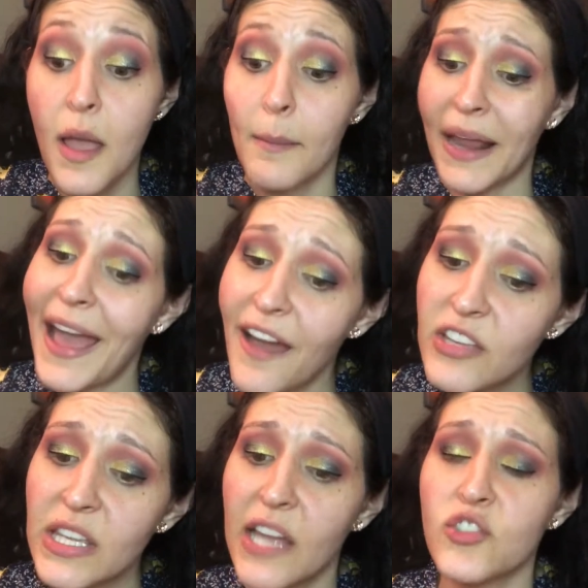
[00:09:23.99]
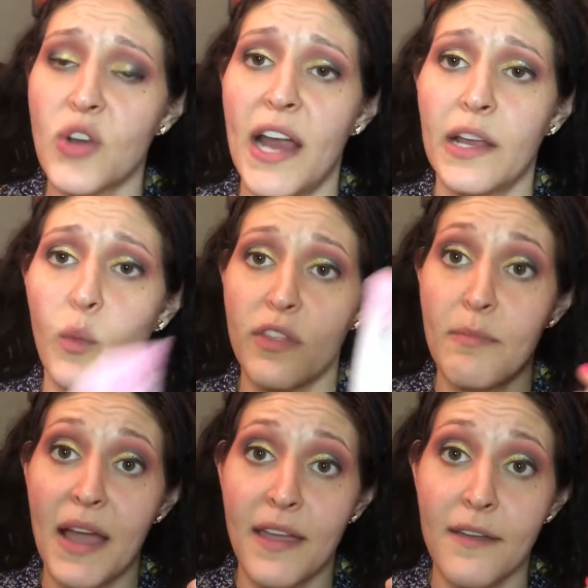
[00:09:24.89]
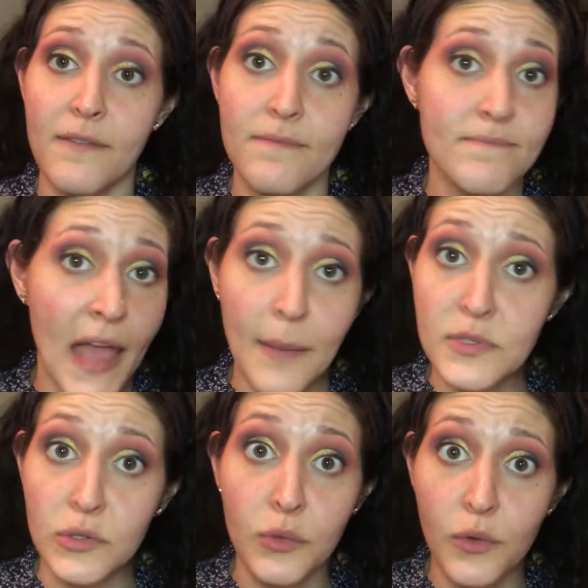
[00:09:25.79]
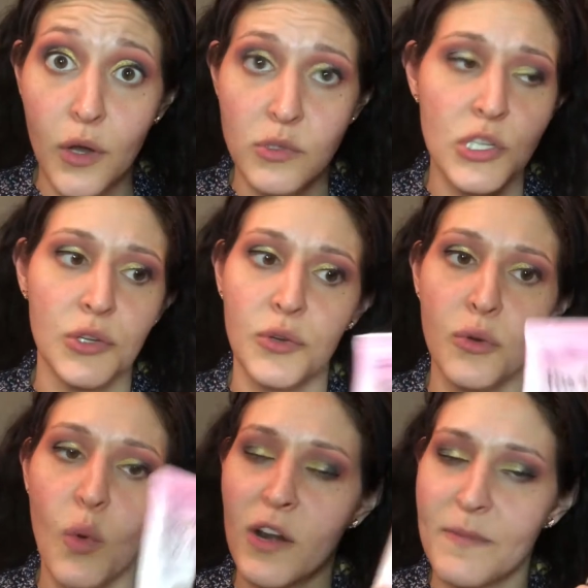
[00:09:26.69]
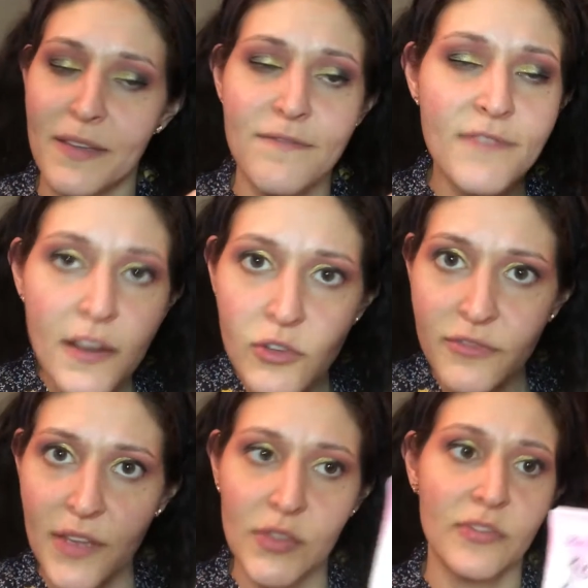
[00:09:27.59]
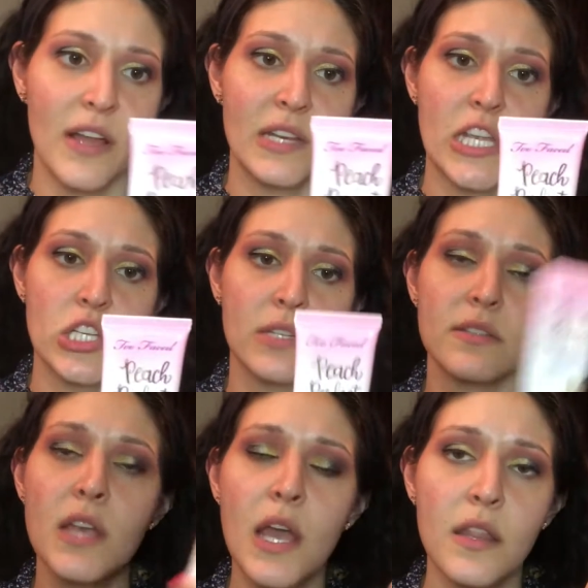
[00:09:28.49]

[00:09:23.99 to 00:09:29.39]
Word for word: But I haven't yet tried it with my absolute go-to, one of my favorite foundations.